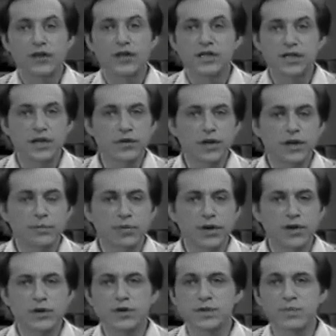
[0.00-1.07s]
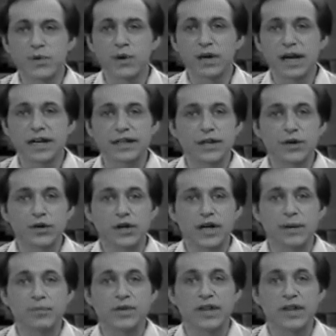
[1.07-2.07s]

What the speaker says: The serial printer is more likely to hook up